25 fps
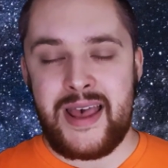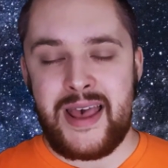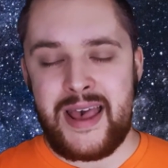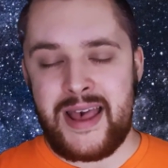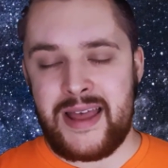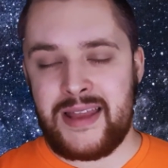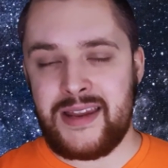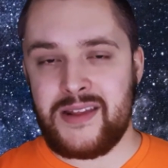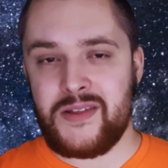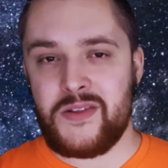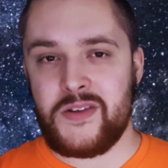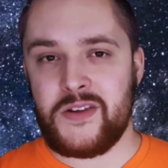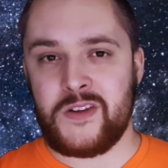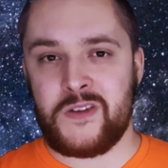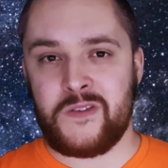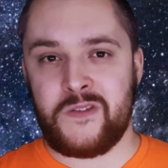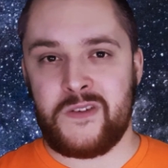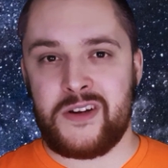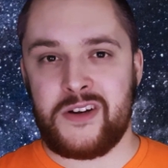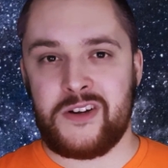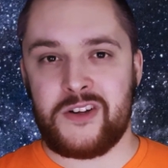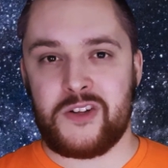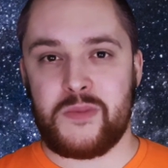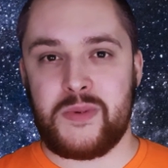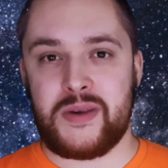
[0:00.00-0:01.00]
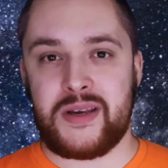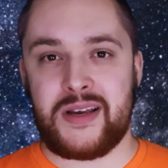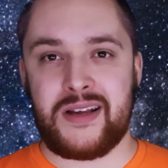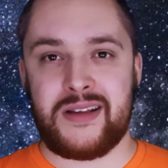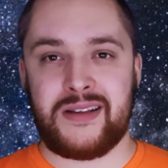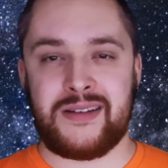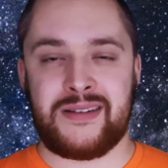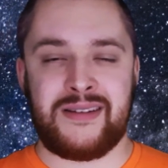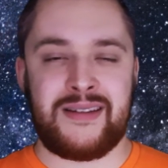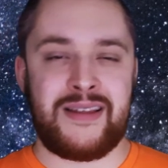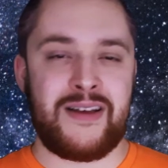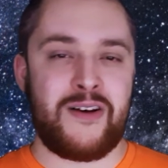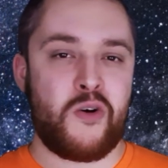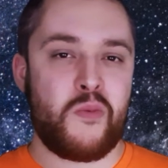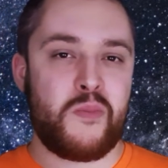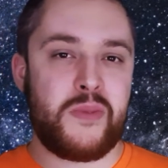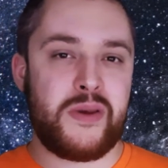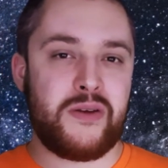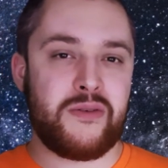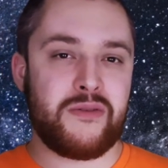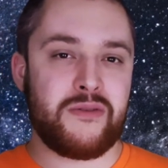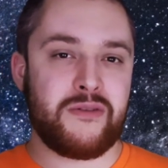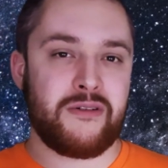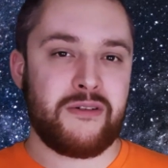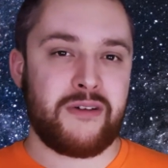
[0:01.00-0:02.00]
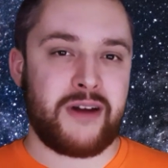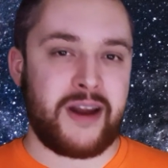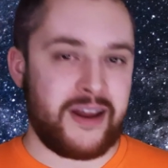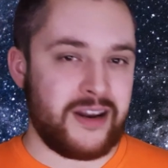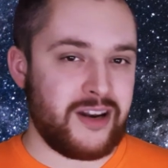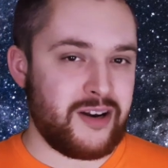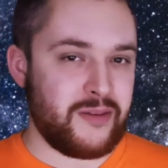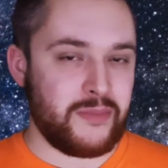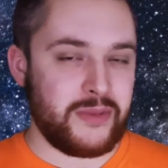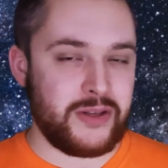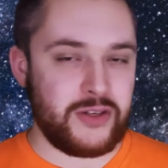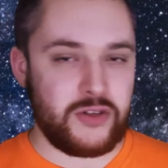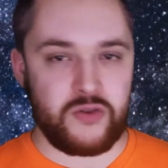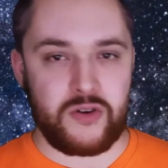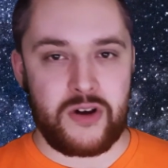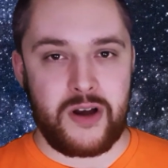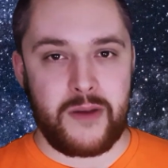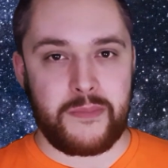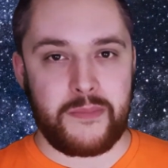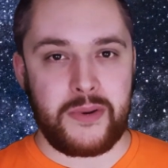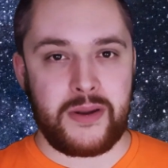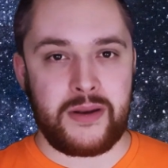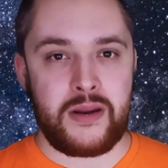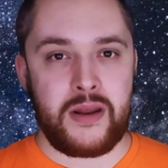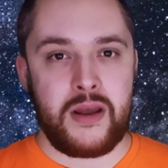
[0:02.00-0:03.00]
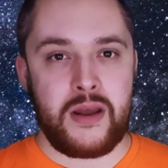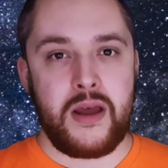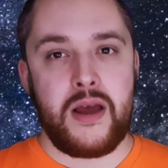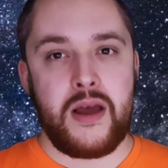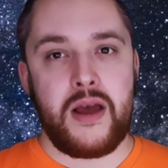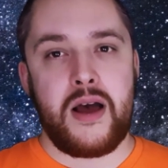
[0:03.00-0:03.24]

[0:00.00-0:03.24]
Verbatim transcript: any of these videos because they will be randomly dropping.